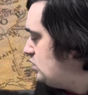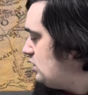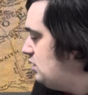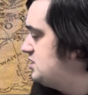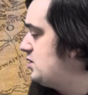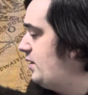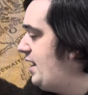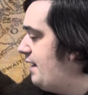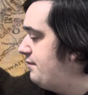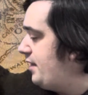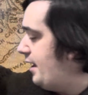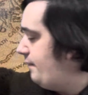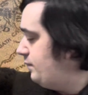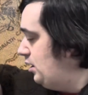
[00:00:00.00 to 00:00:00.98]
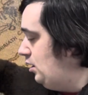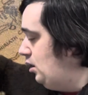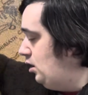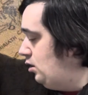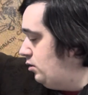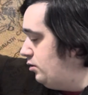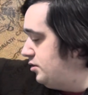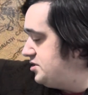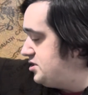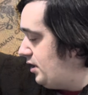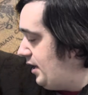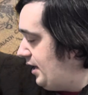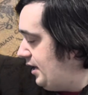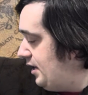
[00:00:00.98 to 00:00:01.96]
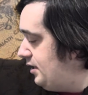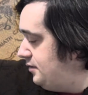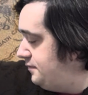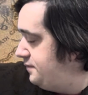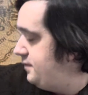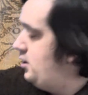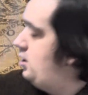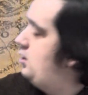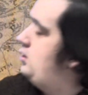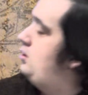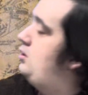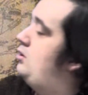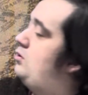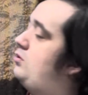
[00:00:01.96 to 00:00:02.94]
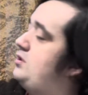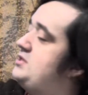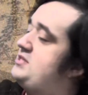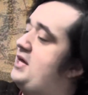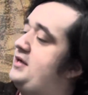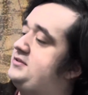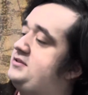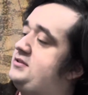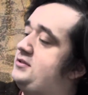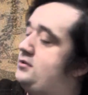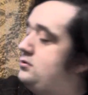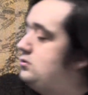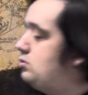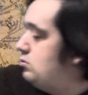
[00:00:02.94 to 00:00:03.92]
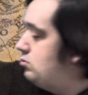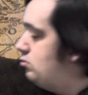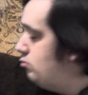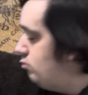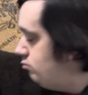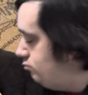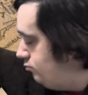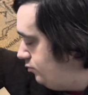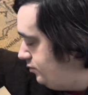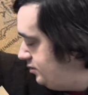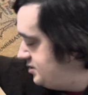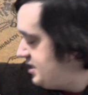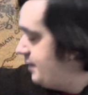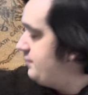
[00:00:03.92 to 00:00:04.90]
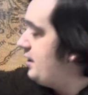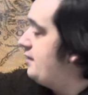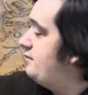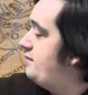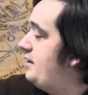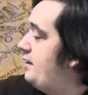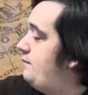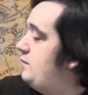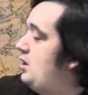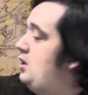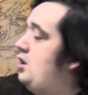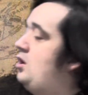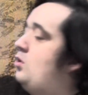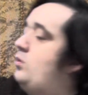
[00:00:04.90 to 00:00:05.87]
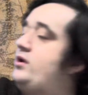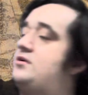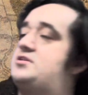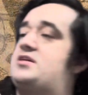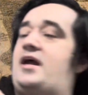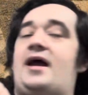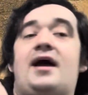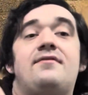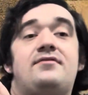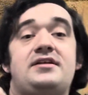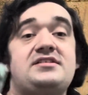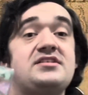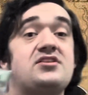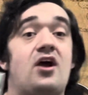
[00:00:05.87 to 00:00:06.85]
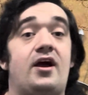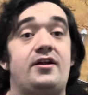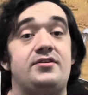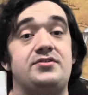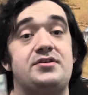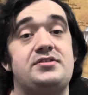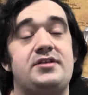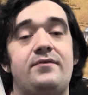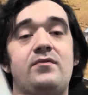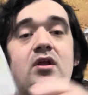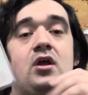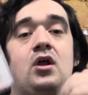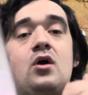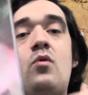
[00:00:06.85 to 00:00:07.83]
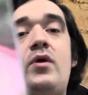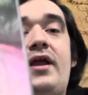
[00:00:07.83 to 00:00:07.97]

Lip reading: So we have that. We also have, what is that? We'll skip that now. We also have, this is quite interesting, we